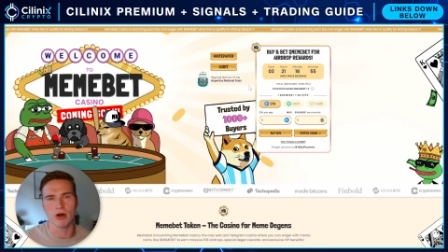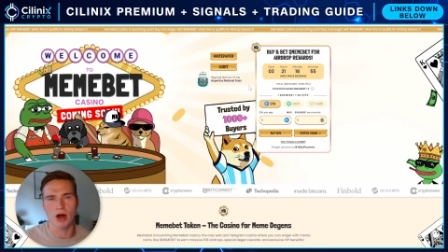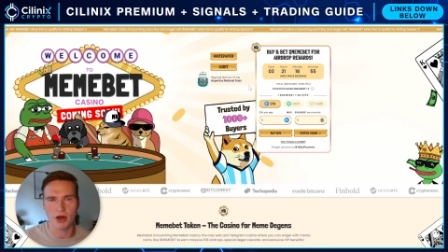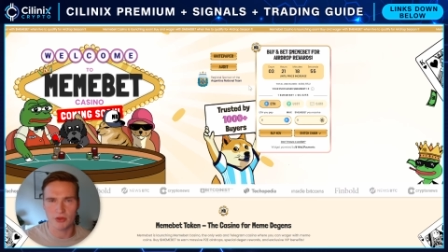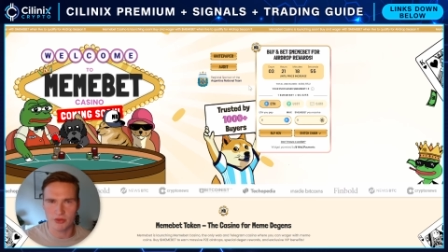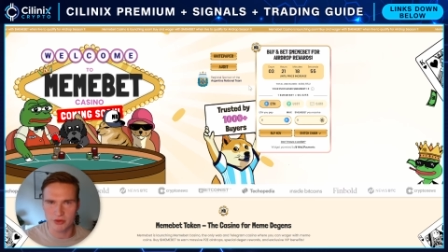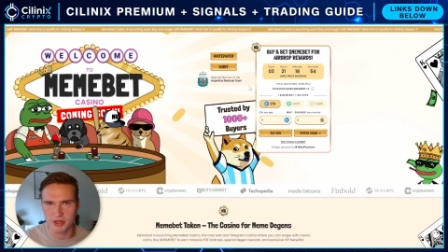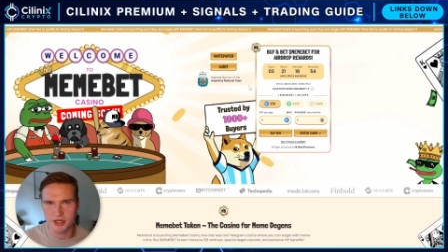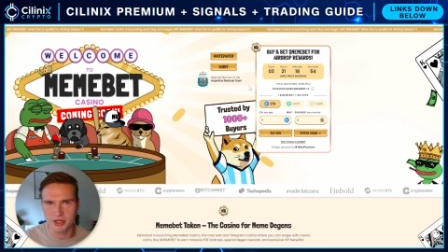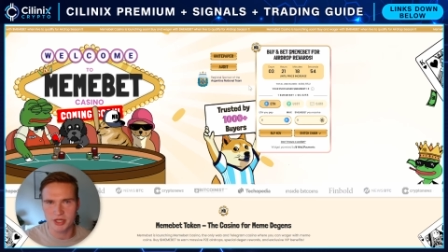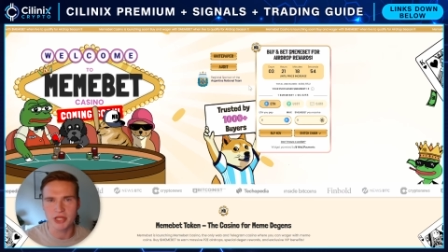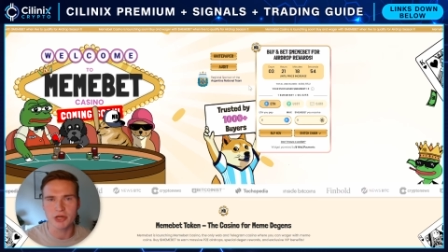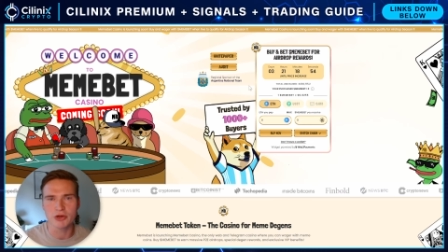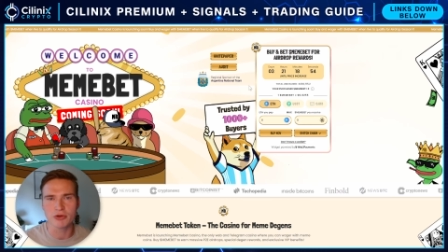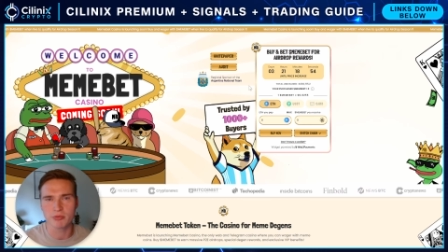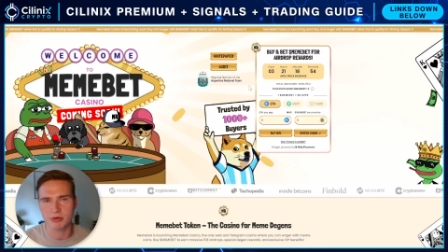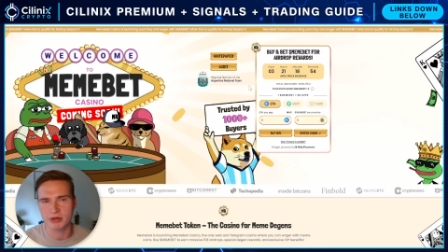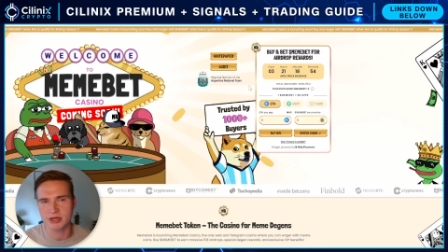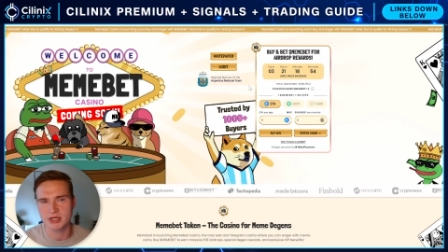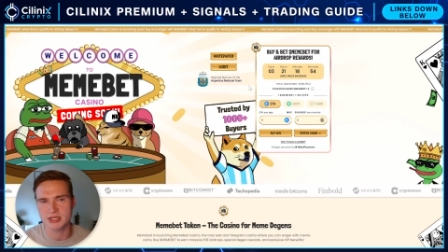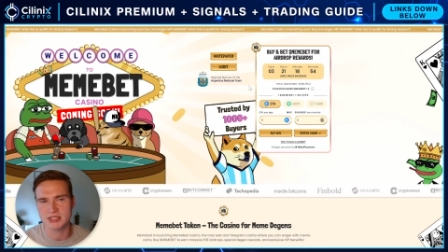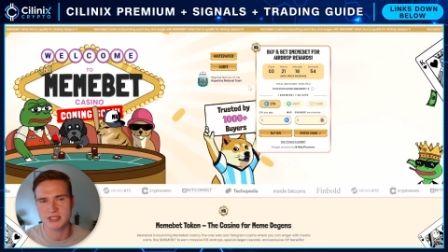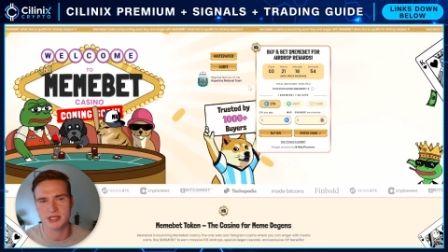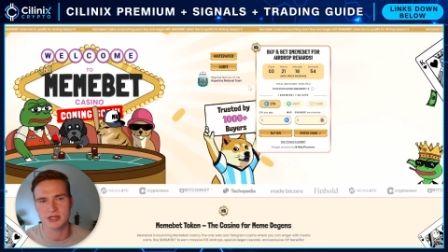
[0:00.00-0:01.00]
other new
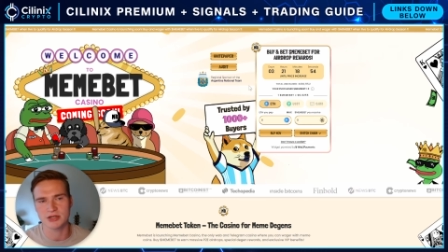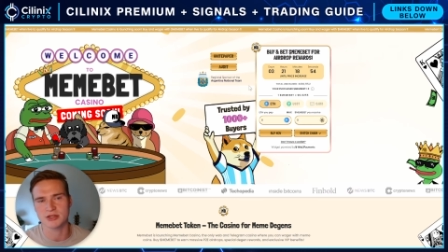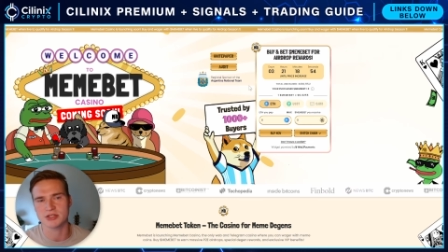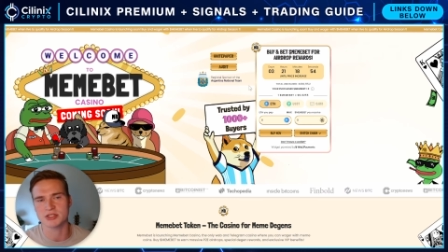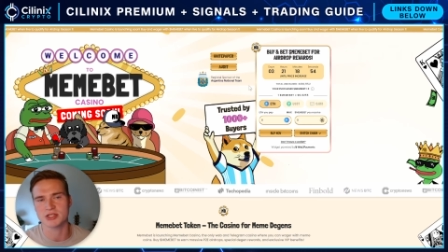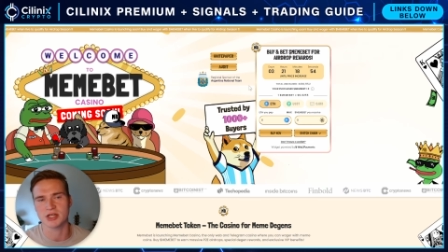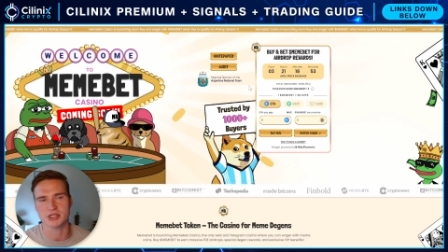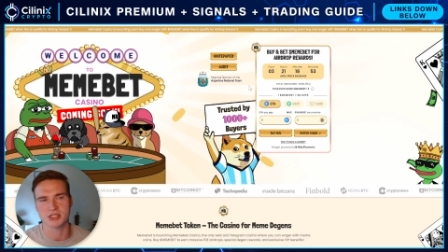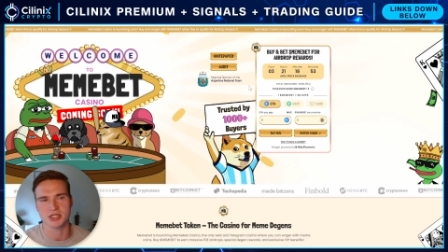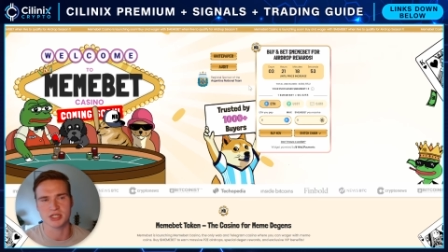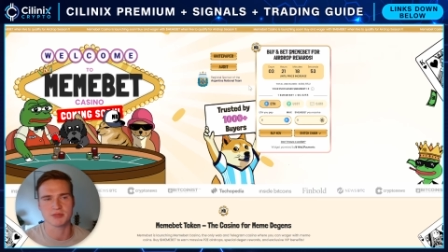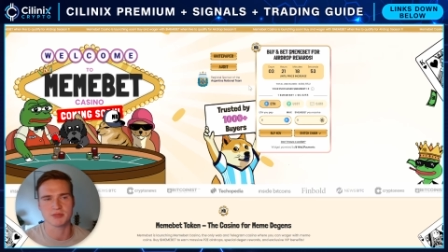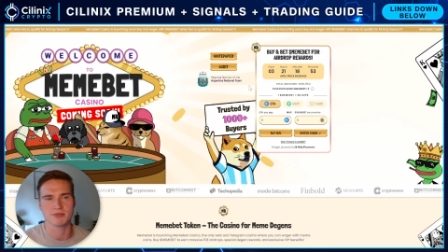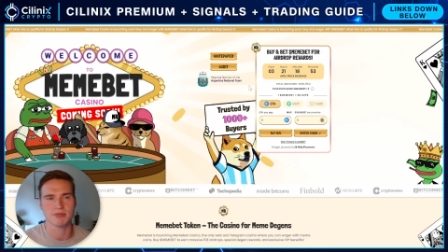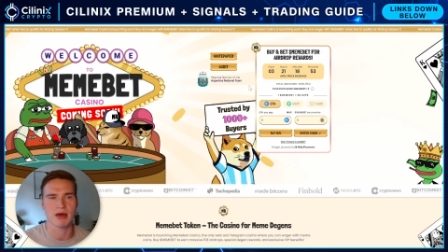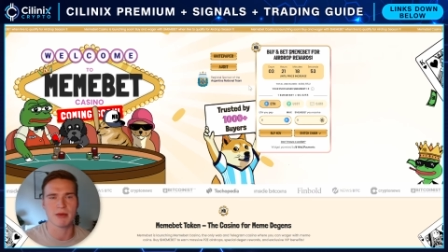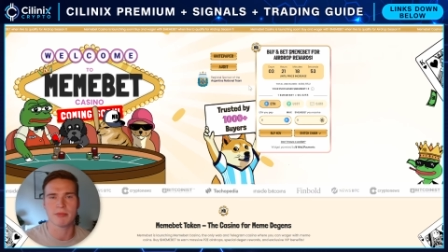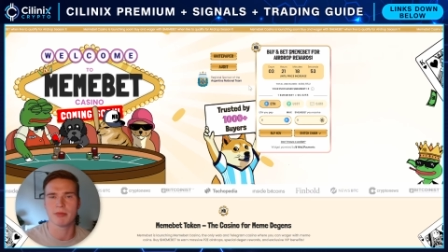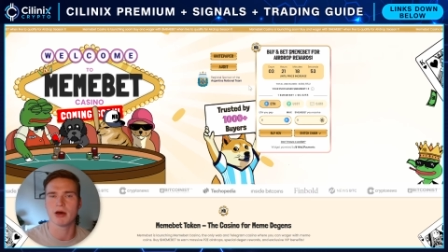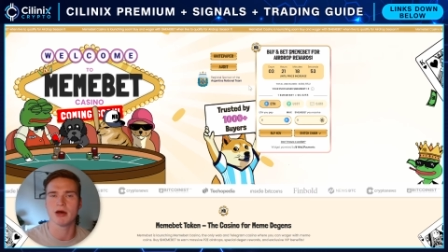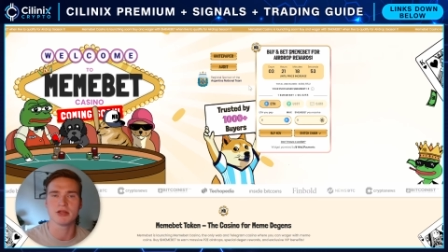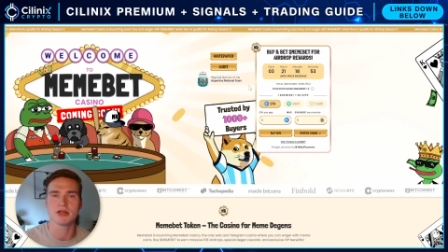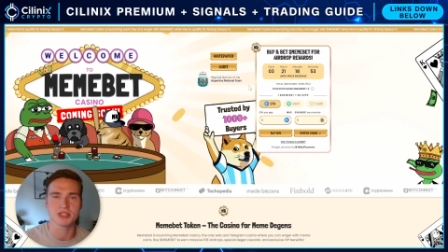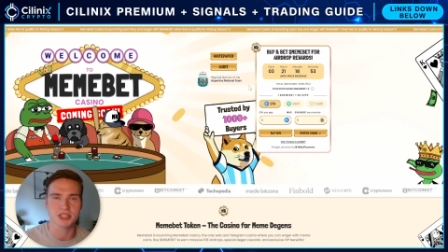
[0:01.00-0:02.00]
pre-sales such as
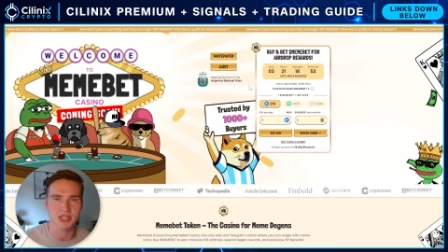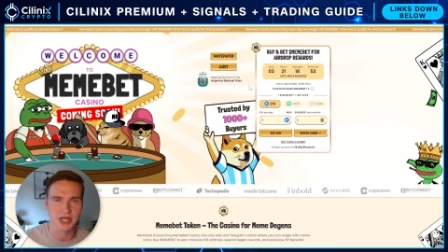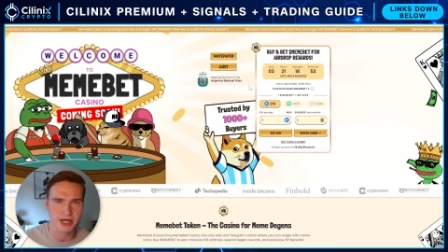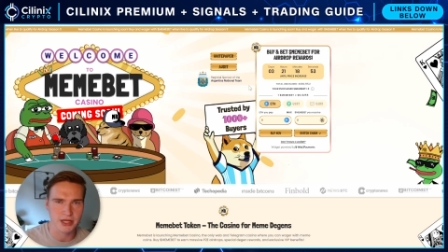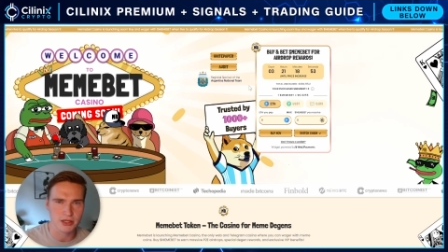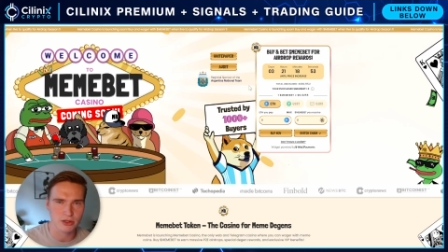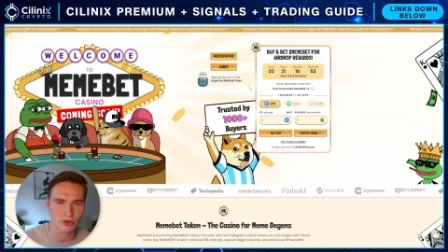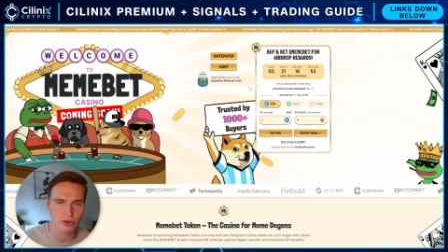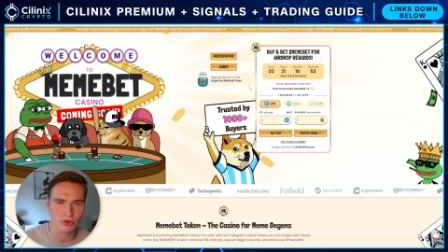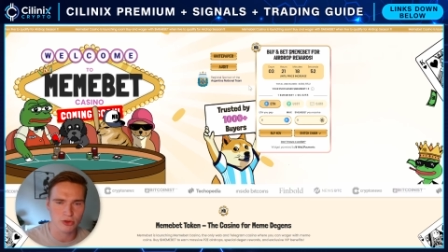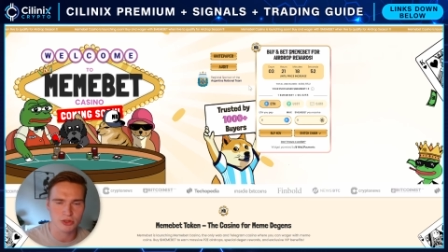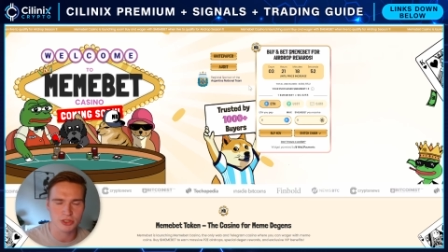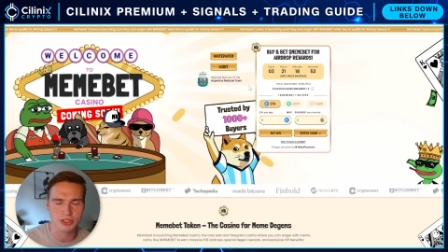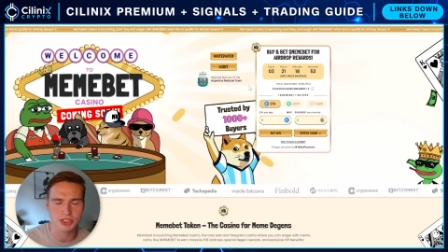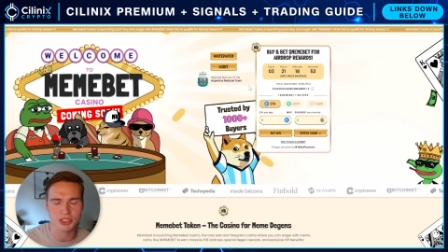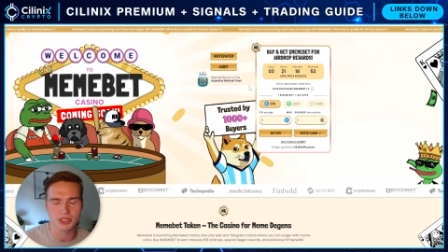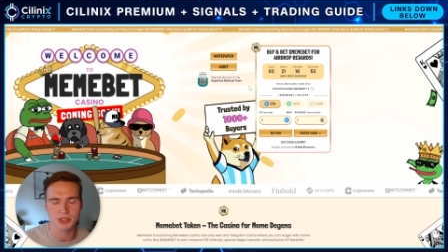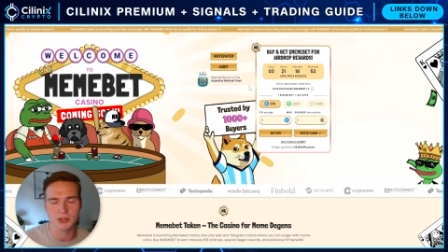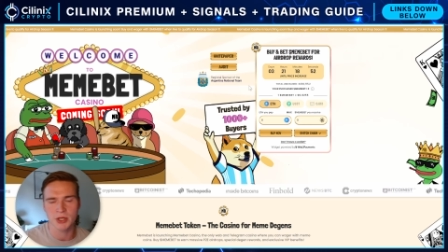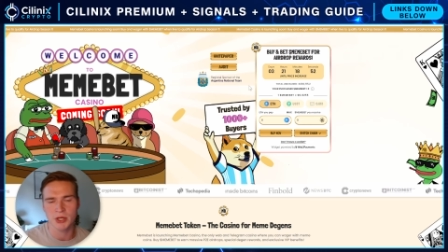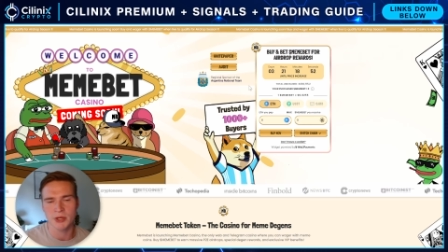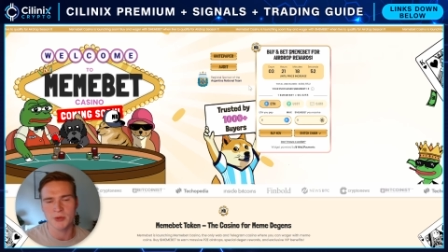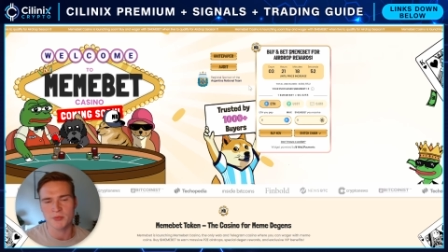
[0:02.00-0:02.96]
Pepe Unchained launch.